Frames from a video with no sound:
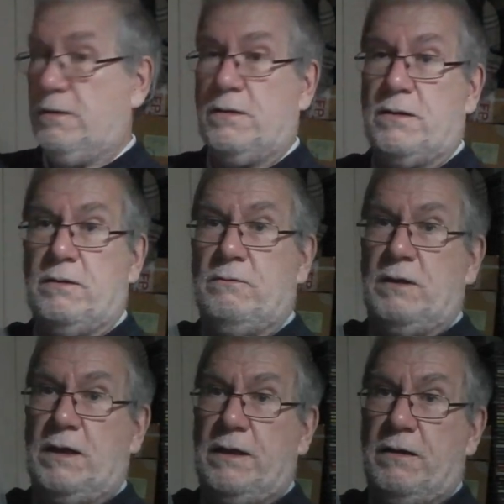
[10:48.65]
So
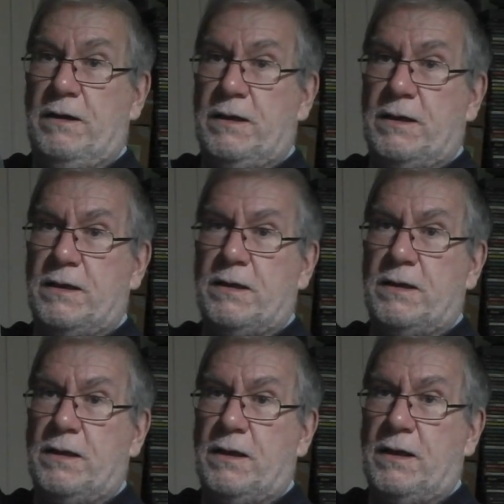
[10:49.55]
really nice.
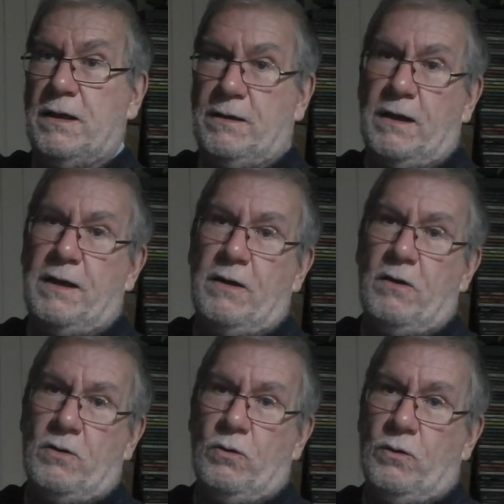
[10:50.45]
And they are
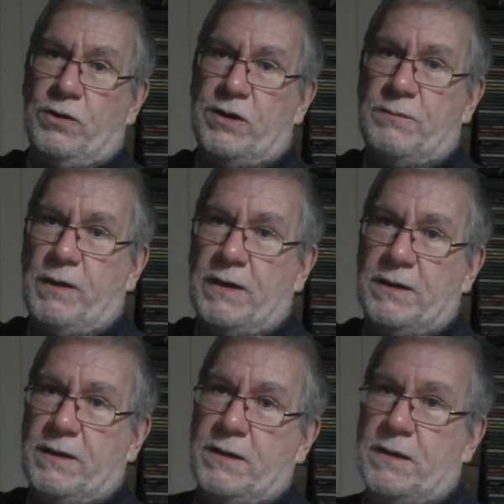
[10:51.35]
gorgeous
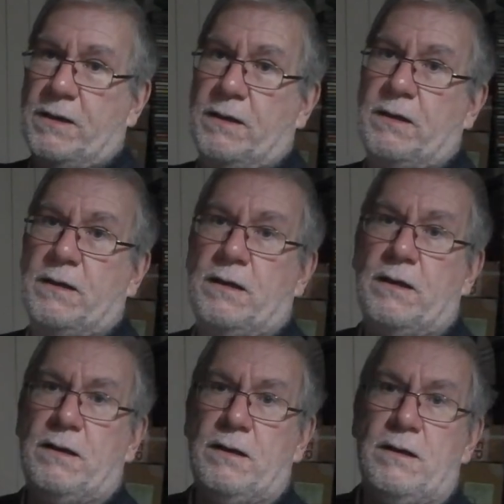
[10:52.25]
splatters.
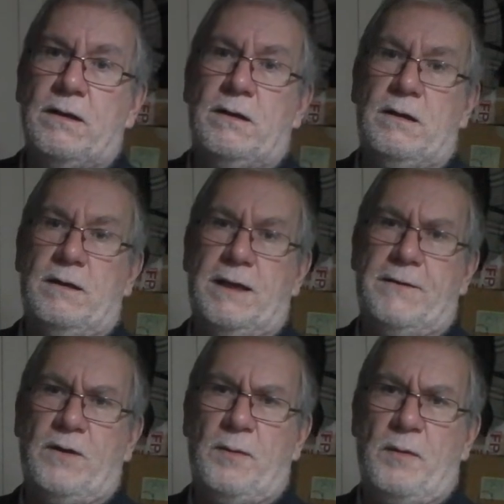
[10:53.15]
I think
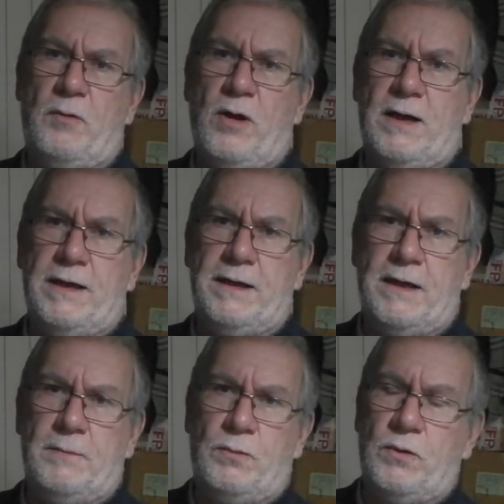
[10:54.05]
if I remember rightly, you
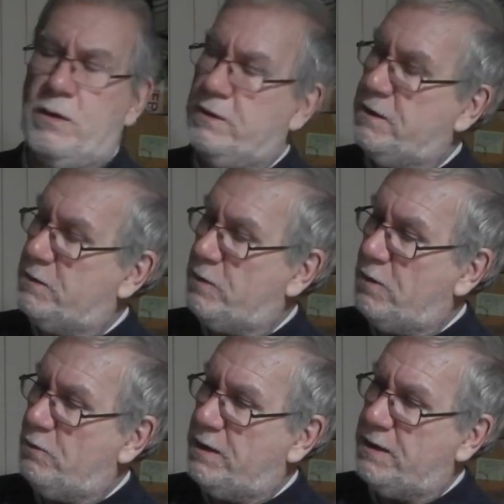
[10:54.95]
get a booklet as well
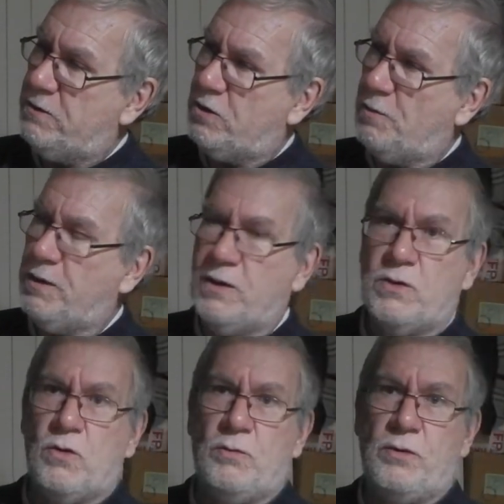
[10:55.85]
with it, or a copy of the
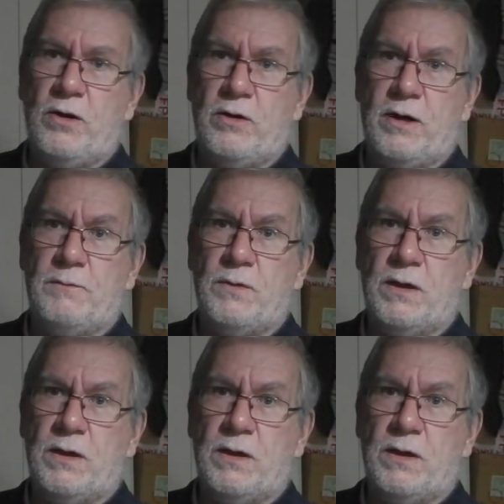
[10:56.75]
tour programme.